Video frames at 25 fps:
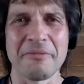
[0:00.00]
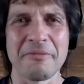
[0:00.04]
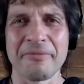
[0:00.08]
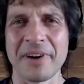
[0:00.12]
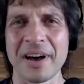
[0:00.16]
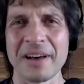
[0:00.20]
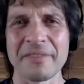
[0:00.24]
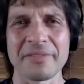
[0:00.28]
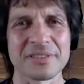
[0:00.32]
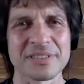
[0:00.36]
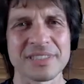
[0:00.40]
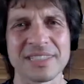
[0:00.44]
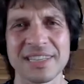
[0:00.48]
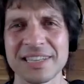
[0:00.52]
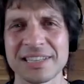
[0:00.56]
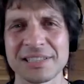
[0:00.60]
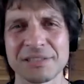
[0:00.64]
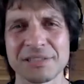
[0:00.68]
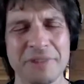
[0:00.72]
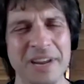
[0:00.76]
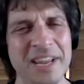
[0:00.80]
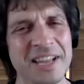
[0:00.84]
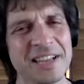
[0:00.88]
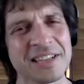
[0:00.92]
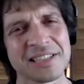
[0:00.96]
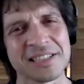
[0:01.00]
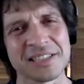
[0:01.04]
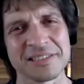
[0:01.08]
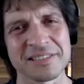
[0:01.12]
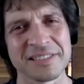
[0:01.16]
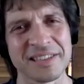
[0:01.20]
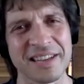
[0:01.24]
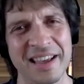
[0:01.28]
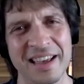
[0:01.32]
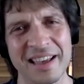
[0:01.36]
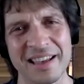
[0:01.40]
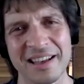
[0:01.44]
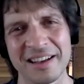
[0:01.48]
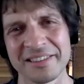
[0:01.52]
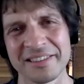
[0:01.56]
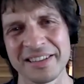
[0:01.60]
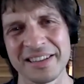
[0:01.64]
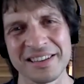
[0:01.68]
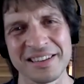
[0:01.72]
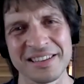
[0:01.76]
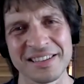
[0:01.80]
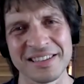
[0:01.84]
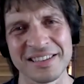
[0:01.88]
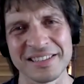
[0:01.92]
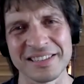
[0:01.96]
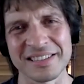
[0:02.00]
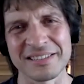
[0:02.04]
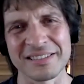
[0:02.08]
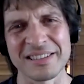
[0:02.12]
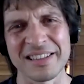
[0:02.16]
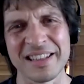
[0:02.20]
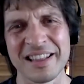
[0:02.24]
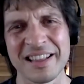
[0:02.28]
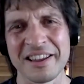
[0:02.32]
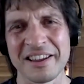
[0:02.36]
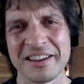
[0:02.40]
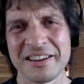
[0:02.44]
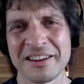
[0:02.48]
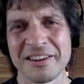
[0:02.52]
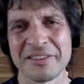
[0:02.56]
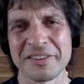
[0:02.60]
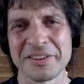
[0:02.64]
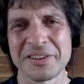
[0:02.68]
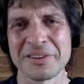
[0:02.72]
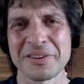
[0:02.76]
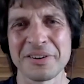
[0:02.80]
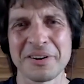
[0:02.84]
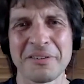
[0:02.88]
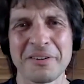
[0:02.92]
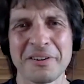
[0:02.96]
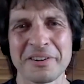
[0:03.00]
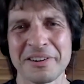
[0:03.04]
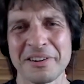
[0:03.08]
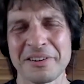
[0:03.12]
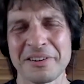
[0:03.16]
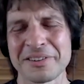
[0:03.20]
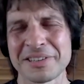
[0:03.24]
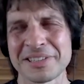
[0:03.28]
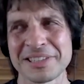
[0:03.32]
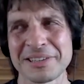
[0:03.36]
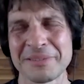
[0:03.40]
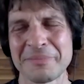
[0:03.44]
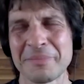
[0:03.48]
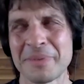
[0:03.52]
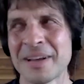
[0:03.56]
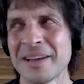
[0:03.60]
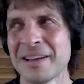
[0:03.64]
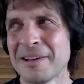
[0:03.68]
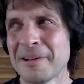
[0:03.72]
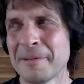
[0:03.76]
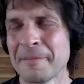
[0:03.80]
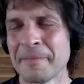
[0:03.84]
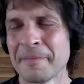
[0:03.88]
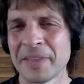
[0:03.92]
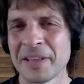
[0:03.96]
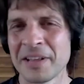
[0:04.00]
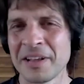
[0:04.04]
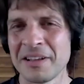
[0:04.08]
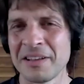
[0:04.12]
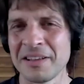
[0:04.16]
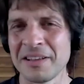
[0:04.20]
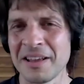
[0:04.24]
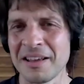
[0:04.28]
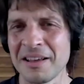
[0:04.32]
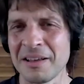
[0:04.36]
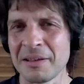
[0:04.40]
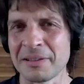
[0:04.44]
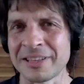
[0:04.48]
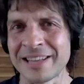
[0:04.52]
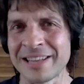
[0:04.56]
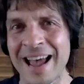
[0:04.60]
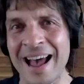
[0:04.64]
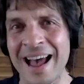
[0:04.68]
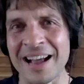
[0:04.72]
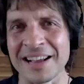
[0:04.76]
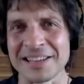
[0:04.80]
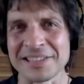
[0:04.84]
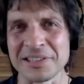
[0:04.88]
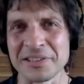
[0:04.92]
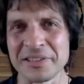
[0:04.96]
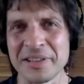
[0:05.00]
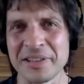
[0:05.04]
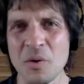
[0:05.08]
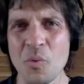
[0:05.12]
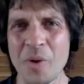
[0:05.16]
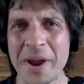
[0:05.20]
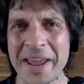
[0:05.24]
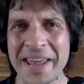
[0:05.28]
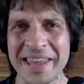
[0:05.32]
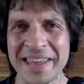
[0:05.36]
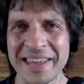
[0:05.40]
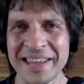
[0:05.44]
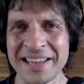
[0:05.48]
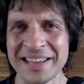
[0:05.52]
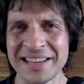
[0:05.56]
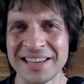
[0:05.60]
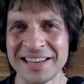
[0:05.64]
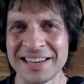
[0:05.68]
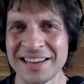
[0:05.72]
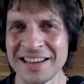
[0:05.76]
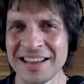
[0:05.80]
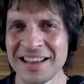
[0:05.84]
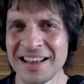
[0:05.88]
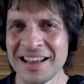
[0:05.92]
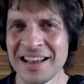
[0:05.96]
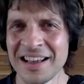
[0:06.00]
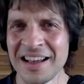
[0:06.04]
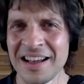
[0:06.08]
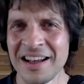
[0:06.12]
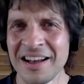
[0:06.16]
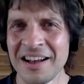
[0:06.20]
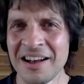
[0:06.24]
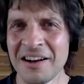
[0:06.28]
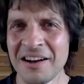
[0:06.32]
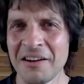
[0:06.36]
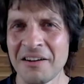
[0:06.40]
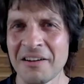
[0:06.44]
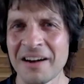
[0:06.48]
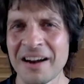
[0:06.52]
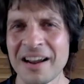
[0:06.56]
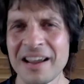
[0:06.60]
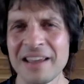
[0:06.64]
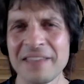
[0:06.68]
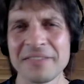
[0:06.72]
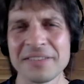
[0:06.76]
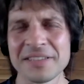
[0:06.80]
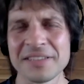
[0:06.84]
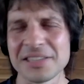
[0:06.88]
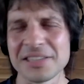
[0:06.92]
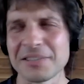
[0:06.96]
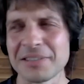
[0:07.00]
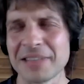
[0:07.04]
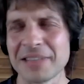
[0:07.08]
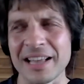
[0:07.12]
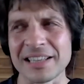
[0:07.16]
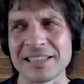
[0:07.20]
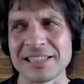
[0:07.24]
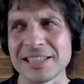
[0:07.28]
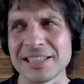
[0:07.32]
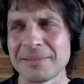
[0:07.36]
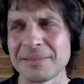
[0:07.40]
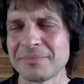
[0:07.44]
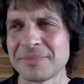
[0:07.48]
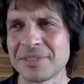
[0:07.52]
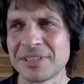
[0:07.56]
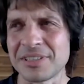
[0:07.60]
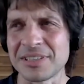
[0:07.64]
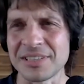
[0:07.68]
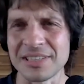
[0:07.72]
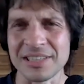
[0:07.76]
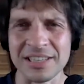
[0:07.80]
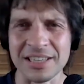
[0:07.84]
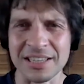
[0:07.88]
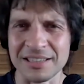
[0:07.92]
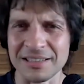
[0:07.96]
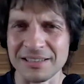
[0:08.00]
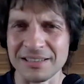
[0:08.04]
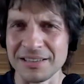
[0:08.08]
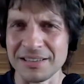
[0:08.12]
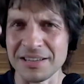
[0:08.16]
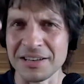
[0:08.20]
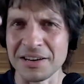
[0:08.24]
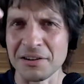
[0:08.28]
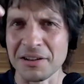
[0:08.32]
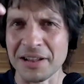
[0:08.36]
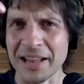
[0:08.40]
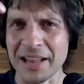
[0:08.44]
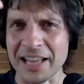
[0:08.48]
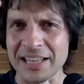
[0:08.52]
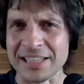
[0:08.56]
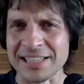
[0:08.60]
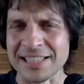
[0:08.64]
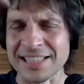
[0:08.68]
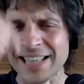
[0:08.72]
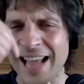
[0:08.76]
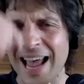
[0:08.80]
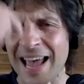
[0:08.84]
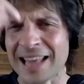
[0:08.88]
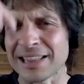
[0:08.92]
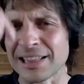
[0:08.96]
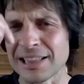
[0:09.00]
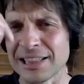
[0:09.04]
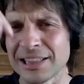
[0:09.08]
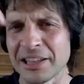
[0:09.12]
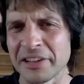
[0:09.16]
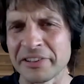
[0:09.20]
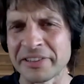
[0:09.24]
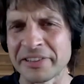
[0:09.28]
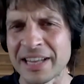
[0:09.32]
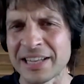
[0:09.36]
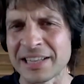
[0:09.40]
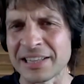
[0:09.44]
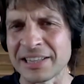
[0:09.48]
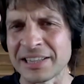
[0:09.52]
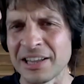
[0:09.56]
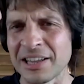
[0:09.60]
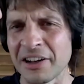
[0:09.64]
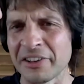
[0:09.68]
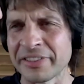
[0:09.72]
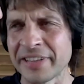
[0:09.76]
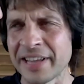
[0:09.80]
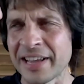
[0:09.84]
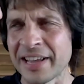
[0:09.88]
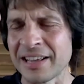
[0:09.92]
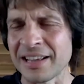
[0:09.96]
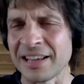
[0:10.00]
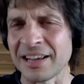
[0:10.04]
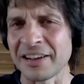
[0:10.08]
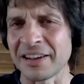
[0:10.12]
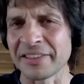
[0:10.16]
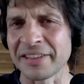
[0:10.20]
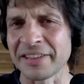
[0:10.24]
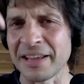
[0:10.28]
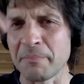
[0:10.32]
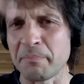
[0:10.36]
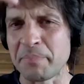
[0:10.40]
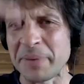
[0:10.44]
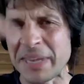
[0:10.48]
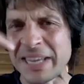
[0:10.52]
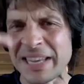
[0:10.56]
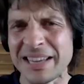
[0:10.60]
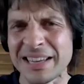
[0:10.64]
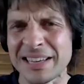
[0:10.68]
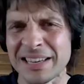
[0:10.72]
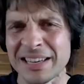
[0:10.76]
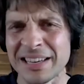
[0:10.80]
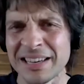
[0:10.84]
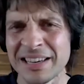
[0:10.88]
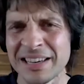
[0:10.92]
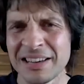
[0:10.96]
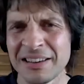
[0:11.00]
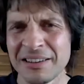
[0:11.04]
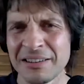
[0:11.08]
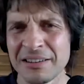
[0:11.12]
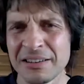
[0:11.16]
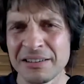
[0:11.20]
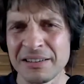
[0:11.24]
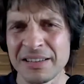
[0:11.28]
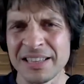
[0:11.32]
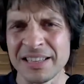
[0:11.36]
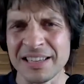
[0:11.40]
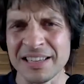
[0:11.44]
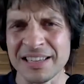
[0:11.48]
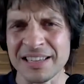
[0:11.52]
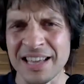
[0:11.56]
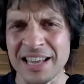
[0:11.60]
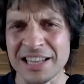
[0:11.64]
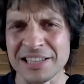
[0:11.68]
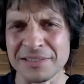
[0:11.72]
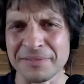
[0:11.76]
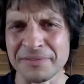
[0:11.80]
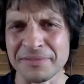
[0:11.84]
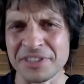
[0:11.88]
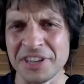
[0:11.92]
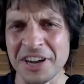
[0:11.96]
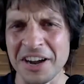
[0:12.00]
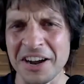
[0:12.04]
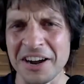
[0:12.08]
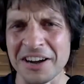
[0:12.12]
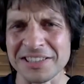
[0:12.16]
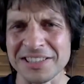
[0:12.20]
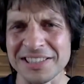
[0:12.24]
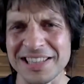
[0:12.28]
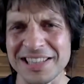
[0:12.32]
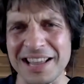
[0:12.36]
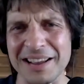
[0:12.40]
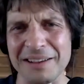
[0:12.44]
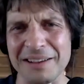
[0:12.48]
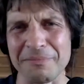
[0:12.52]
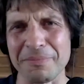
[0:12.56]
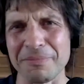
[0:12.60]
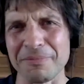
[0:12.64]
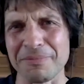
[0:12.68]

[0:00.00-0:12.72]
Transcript: 5 or 6 rings on the you know, or some tags on the wing, or I even saw, like, some, you know, like a saddle on the beak. In the case of dogs, it's like,